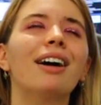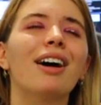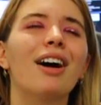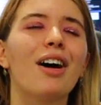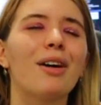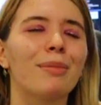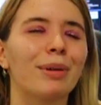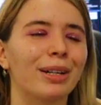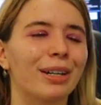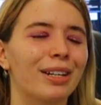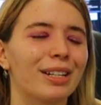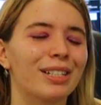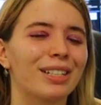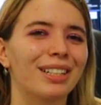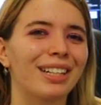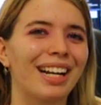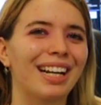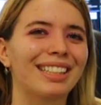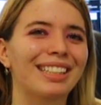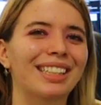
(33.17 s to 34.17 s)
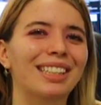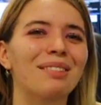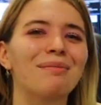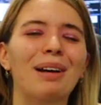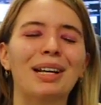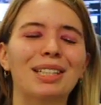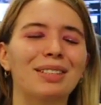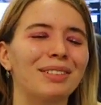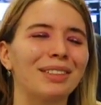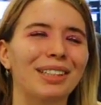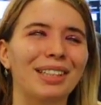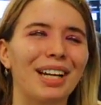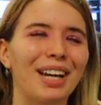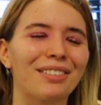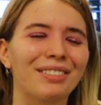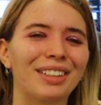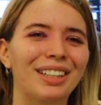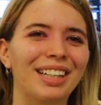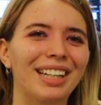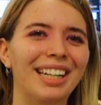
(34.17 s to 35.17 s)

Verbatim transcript: oh my gosh, it's like the best feeling ever.